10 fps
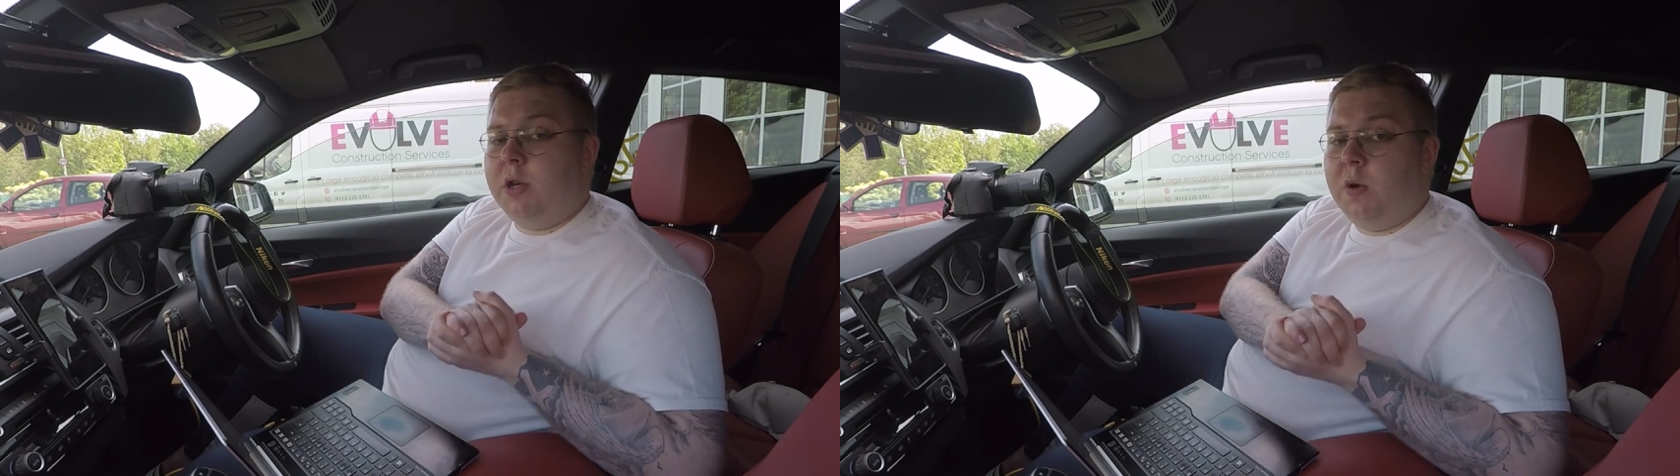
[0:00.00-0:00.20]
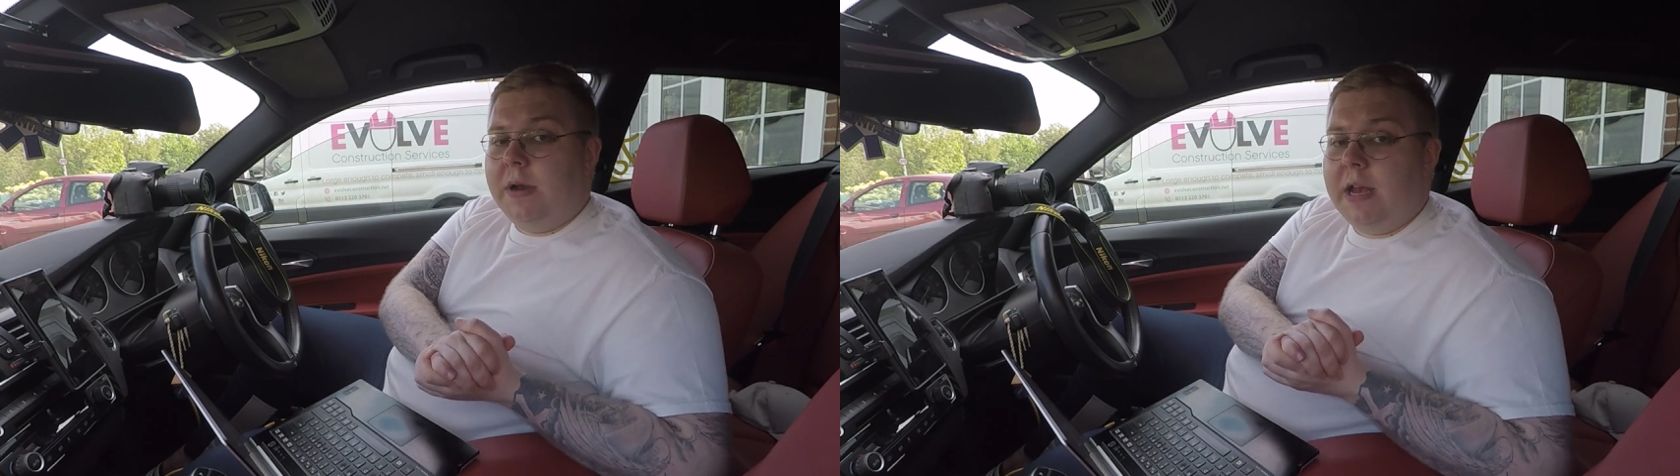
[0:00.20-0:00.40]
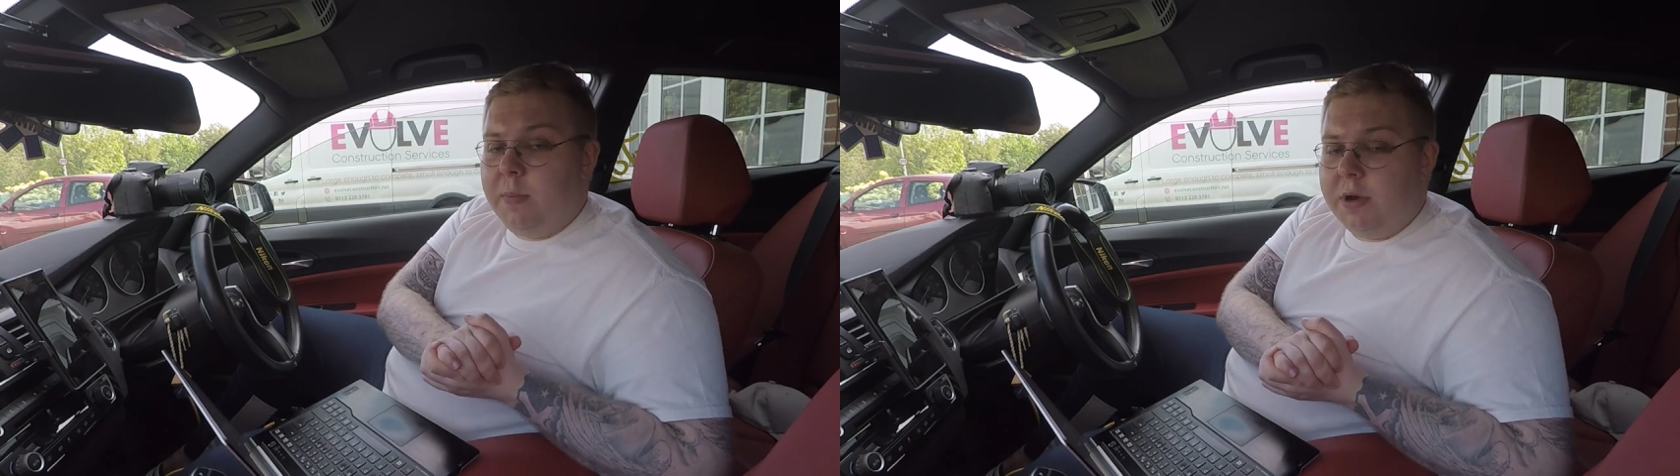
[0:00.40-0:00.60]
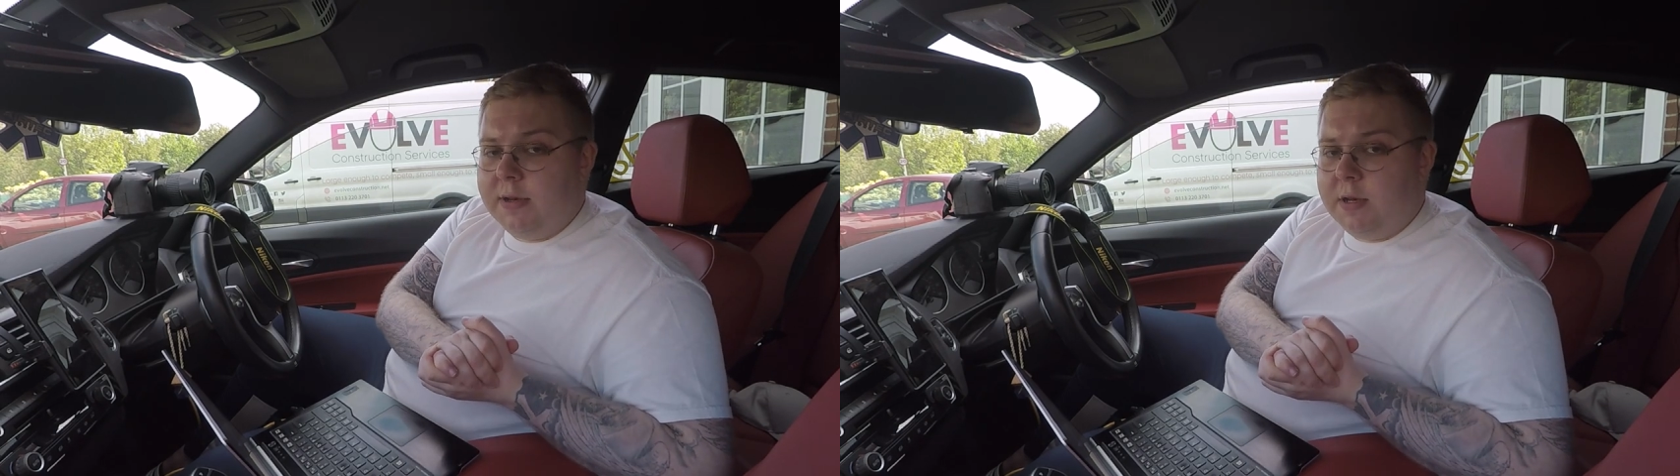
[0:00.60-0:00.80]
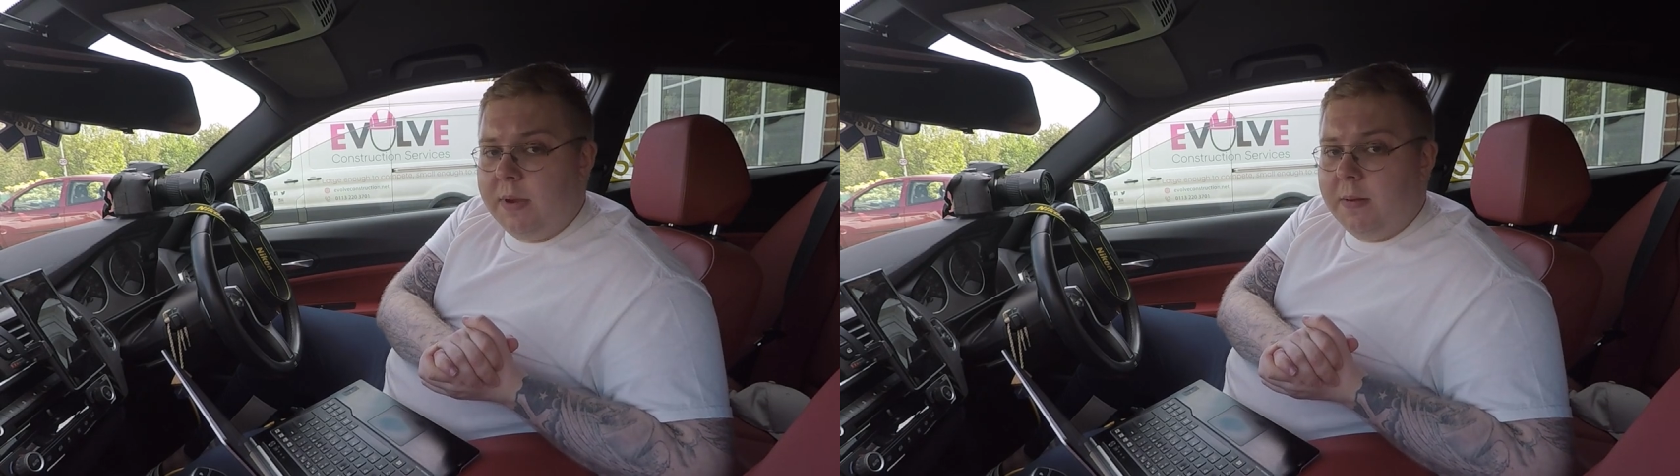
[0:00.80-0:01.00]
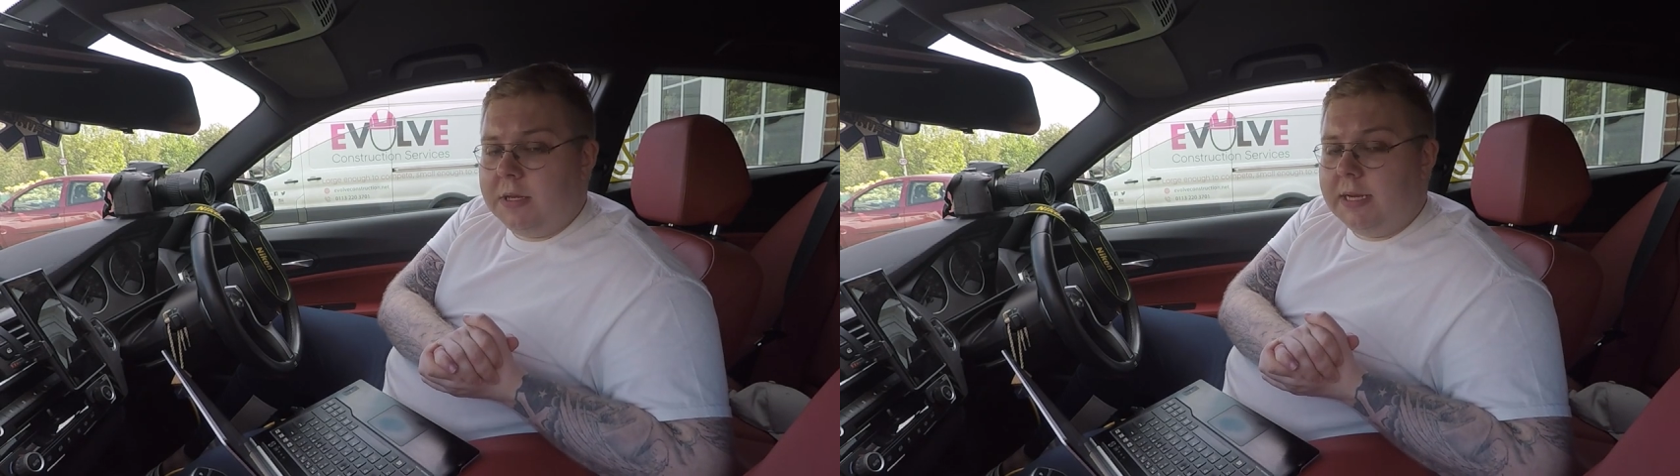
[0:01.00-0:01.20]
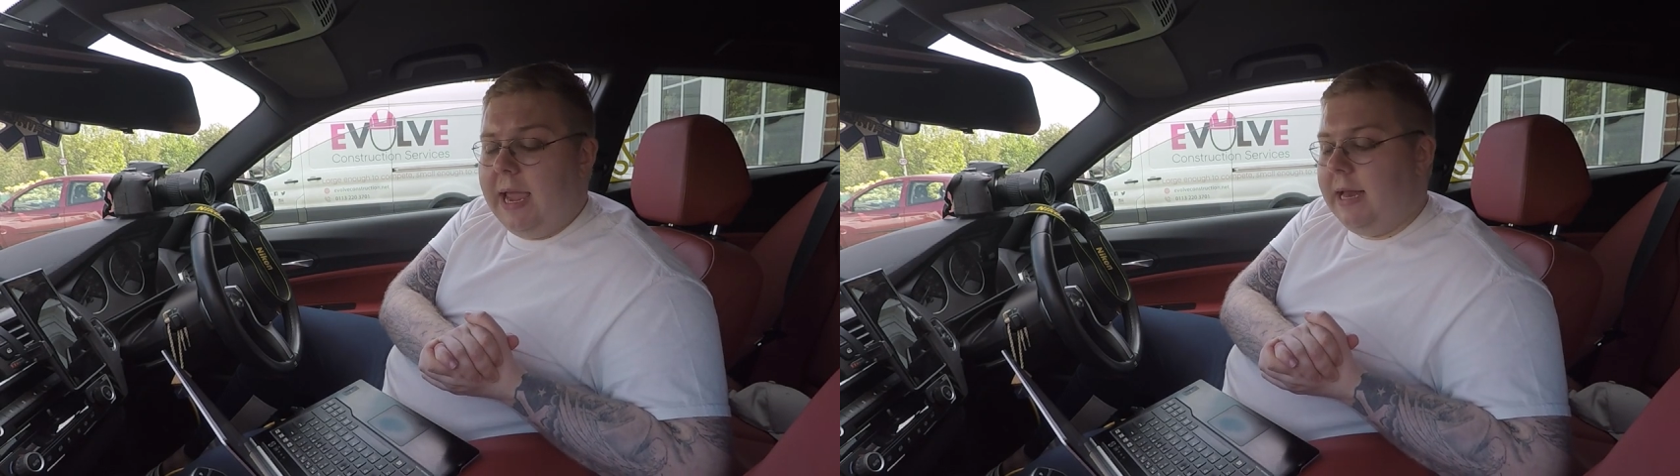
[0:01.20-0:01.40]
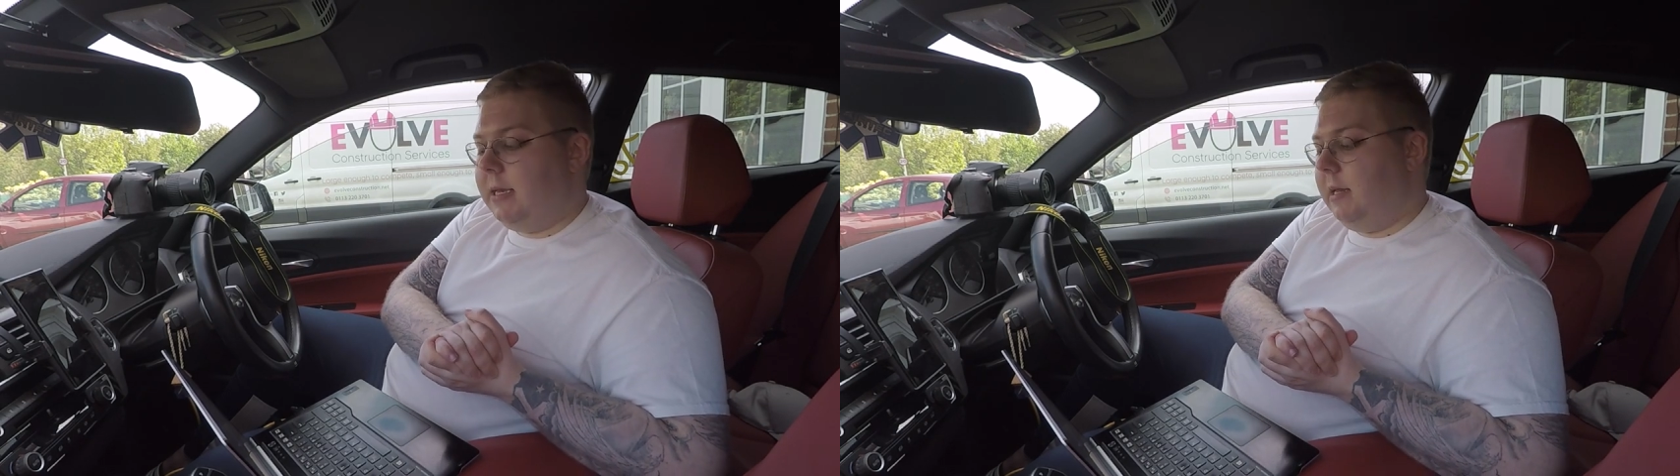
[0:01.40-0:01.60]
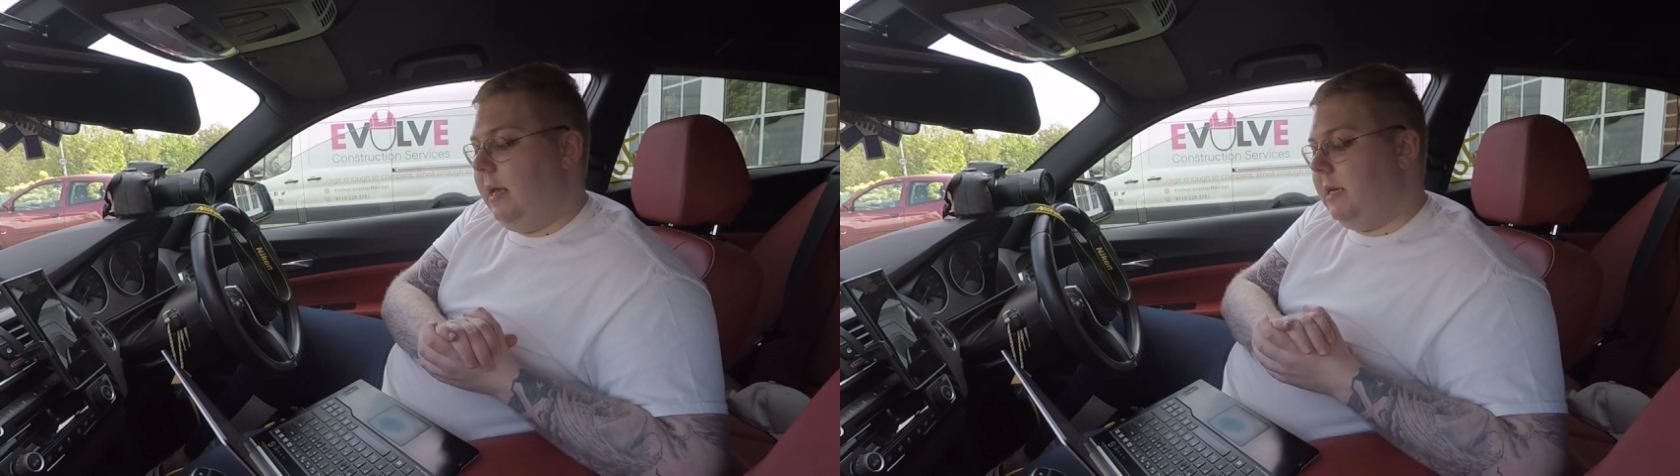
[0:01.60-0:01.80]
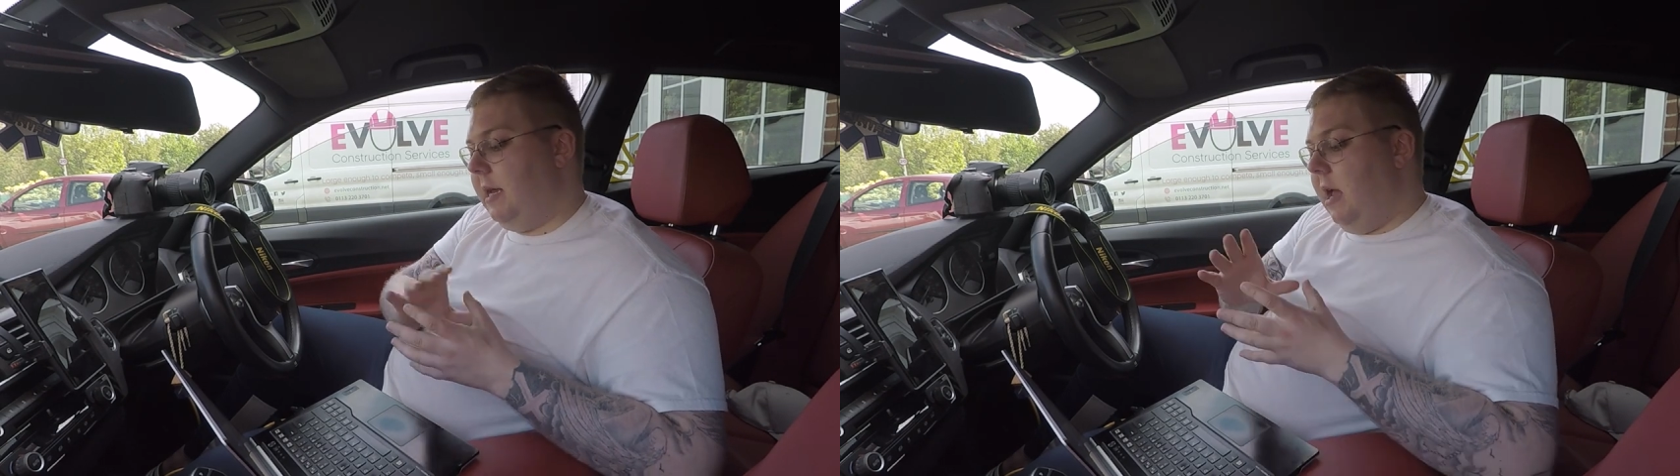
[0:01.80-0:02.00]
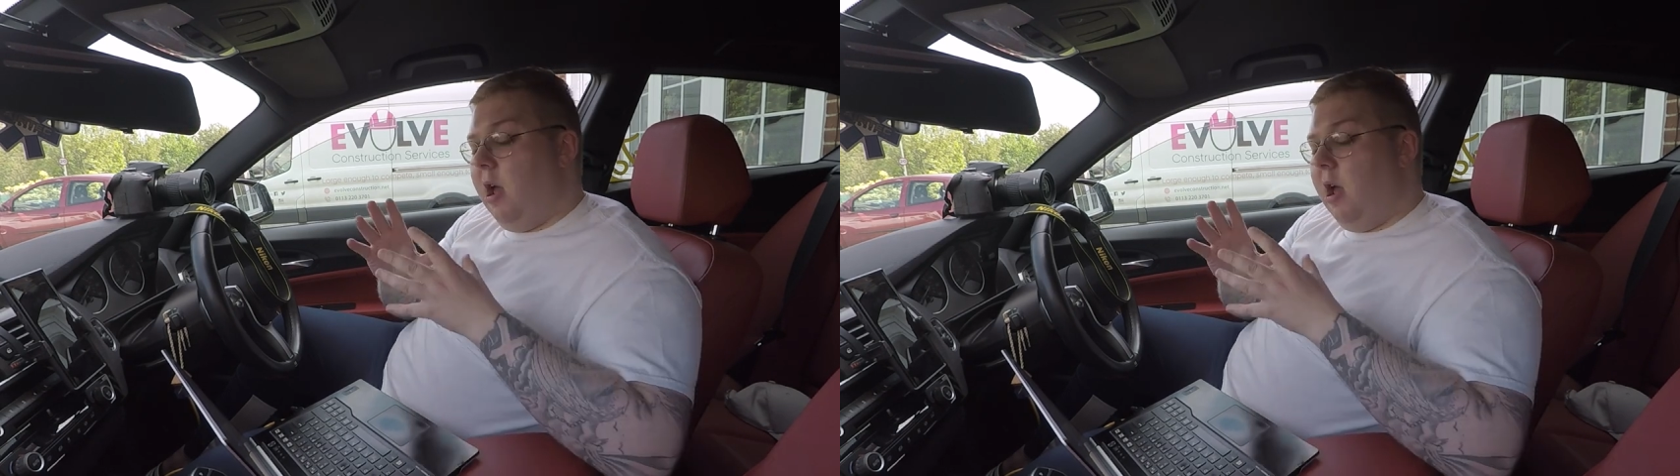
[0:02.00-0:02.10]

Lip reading: don't want anybody to be able to get into this.